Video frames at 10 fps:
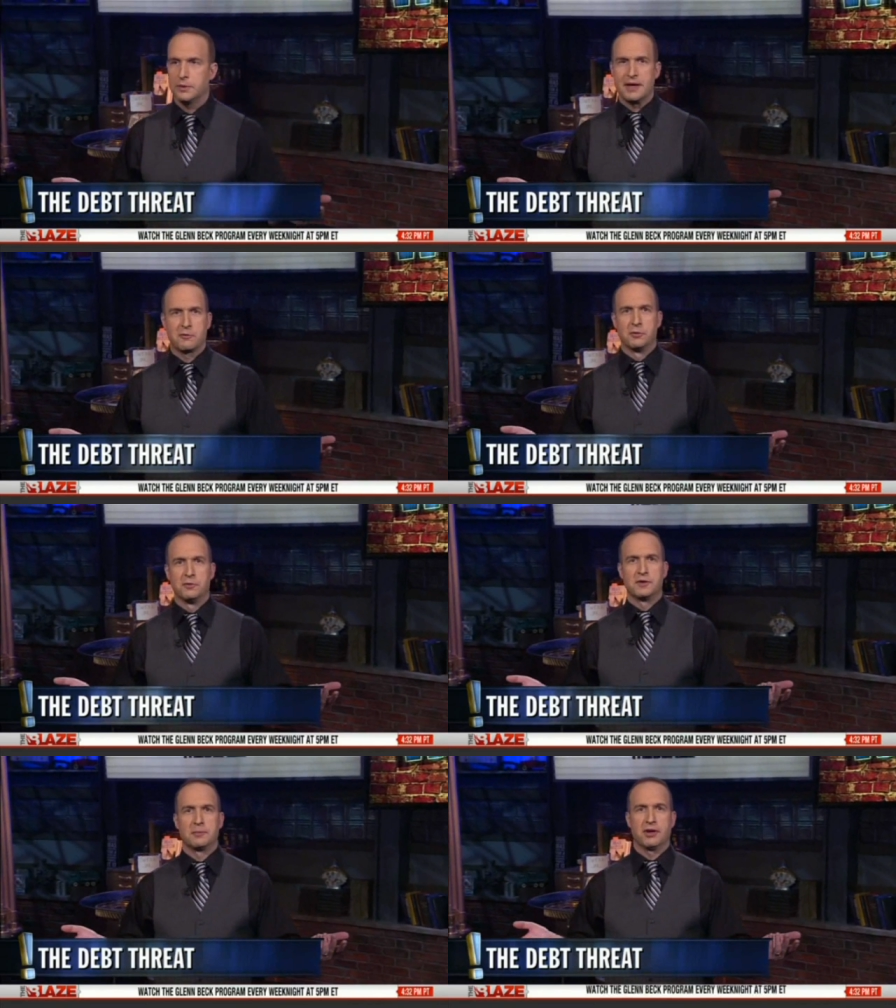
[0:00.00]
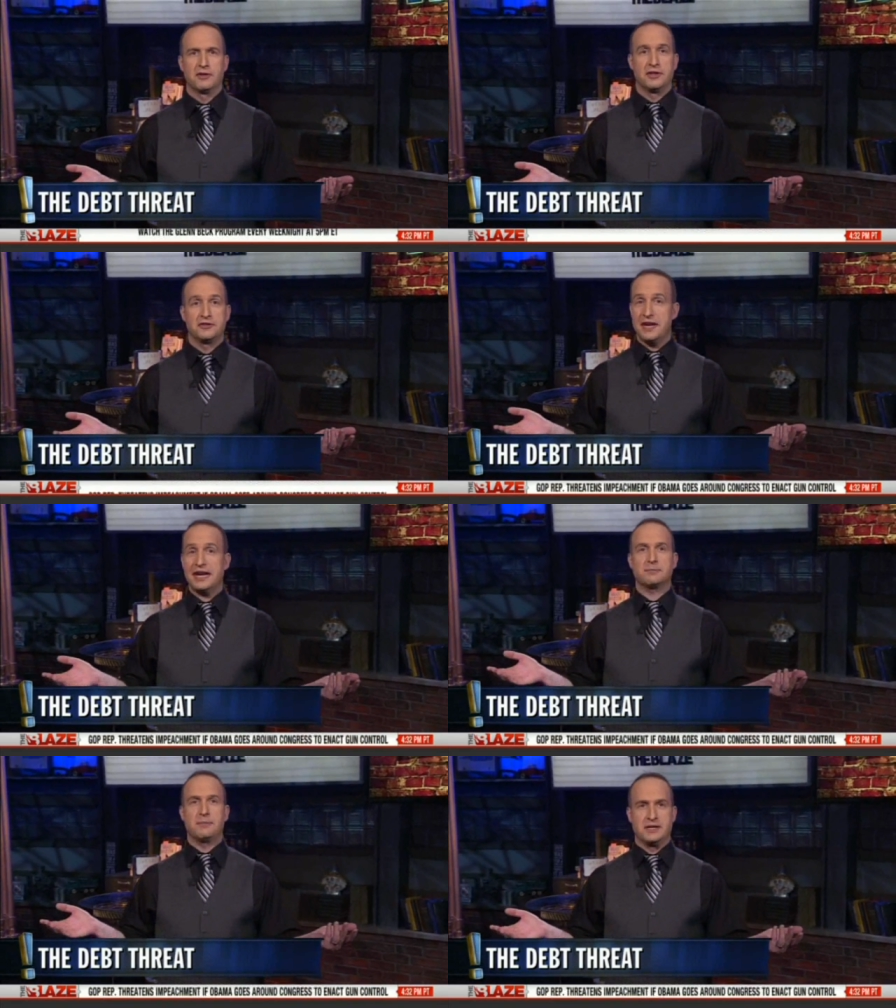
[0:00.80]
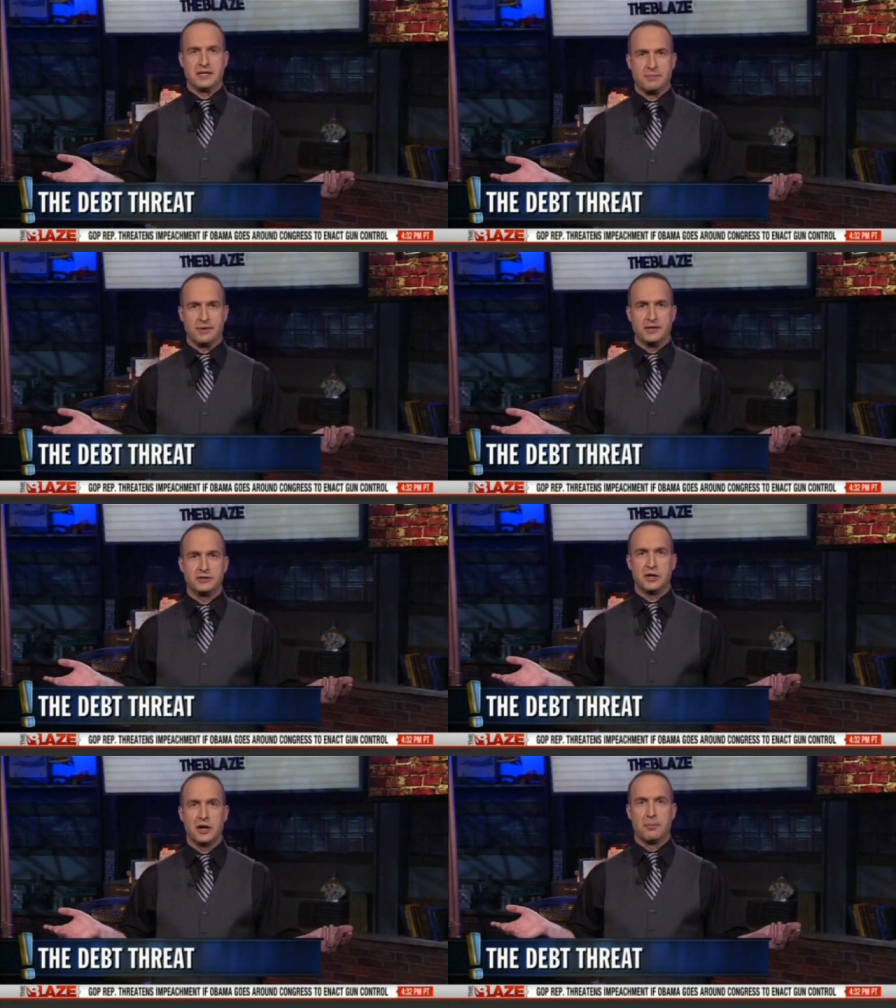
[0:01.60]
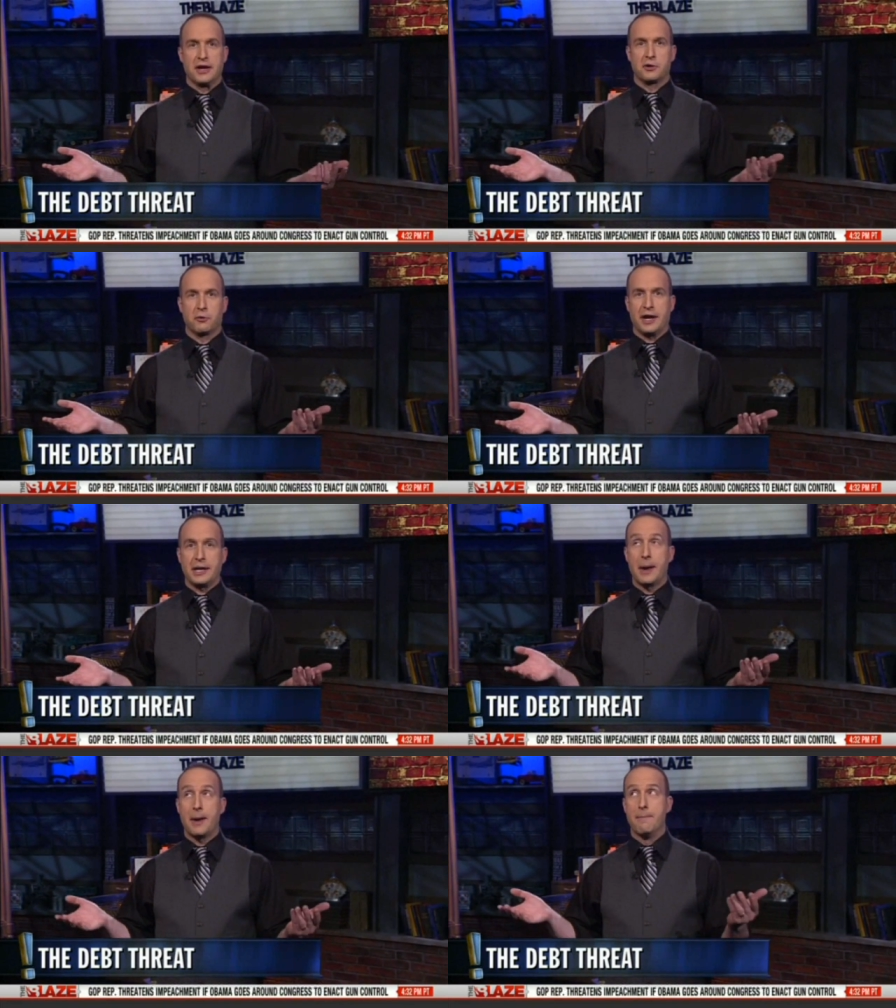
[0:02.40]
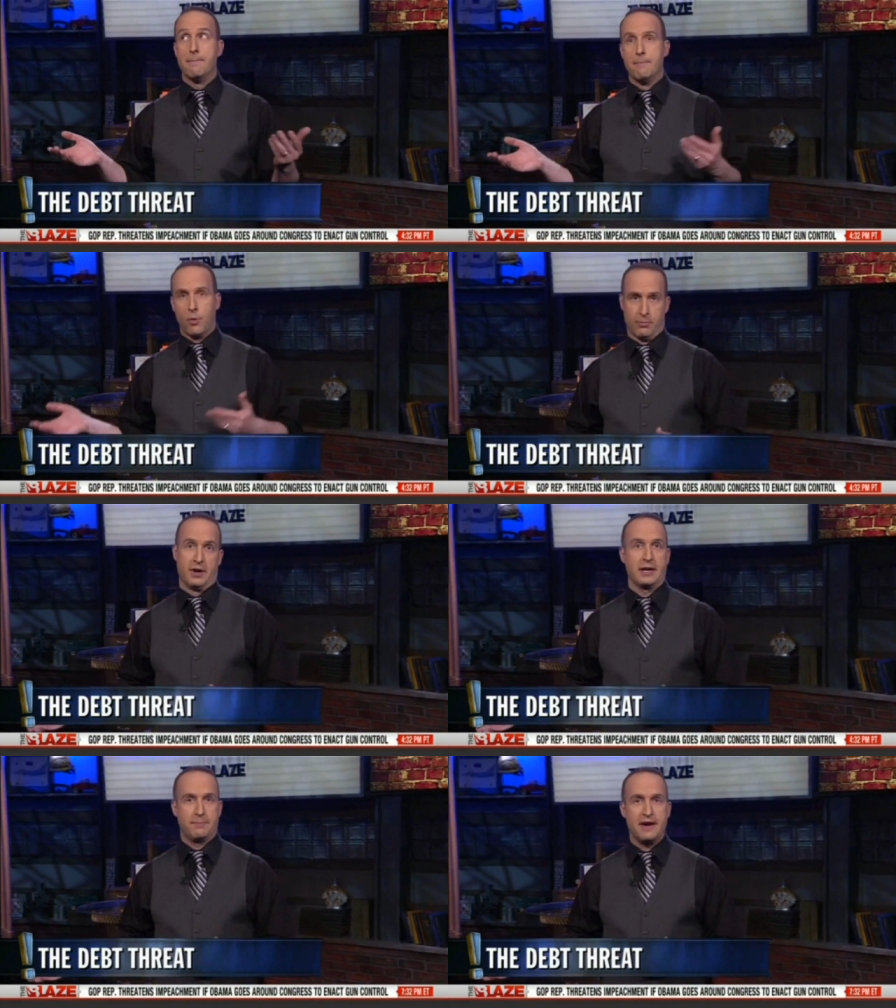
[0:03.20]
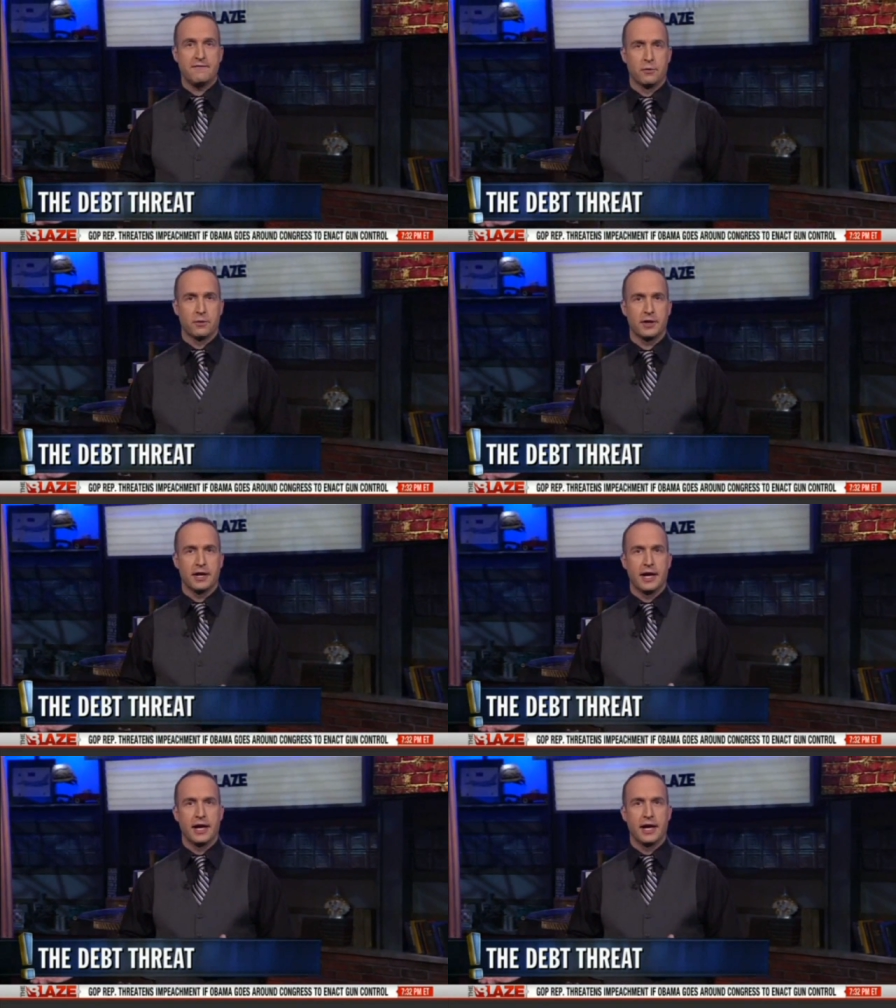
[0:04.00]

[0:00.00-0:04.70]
We make room for the president's next spending binge by creating more money to pay for it.